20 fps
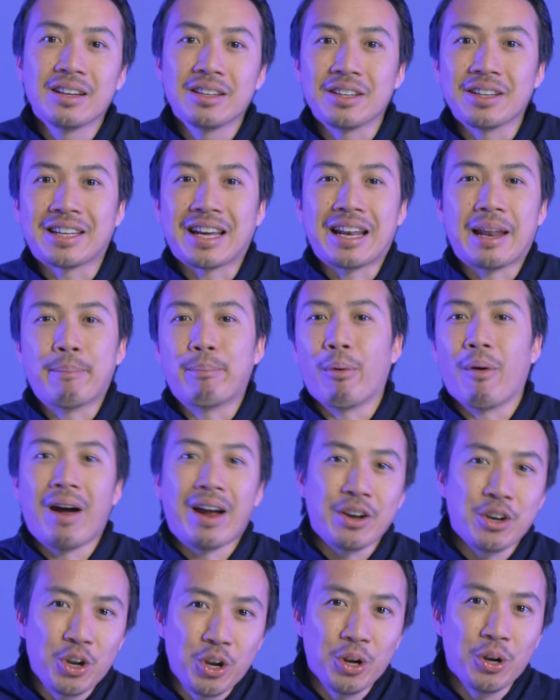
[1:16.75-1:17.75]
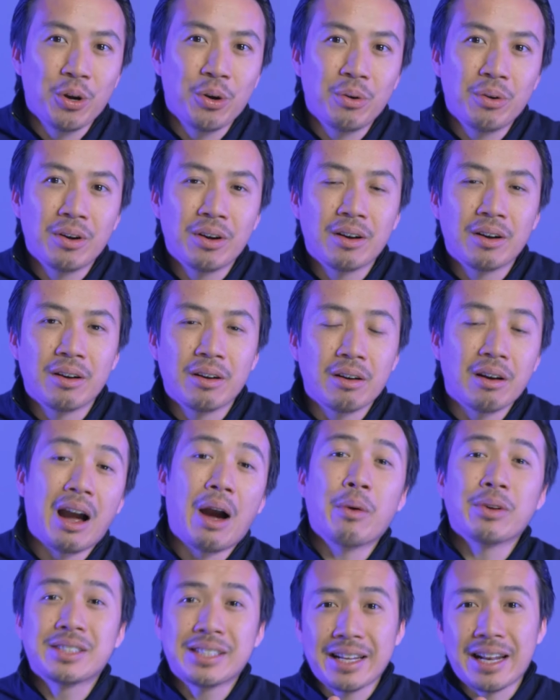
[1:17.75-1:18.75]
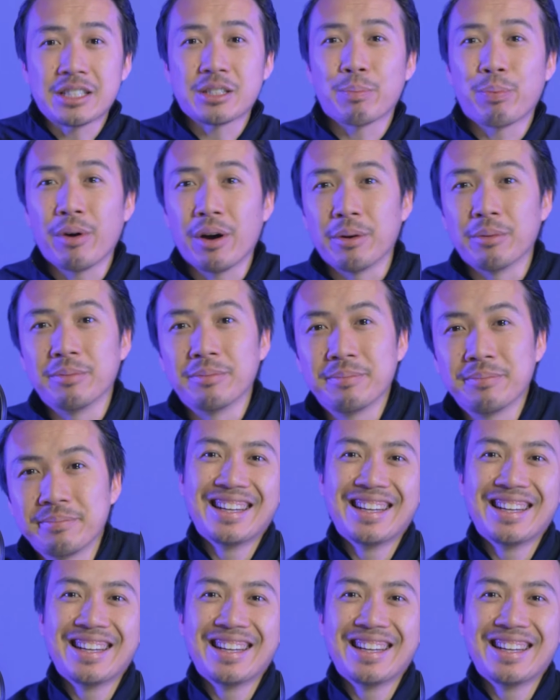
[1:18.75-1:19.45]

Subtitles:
you get it brand new. I would say that's a pro.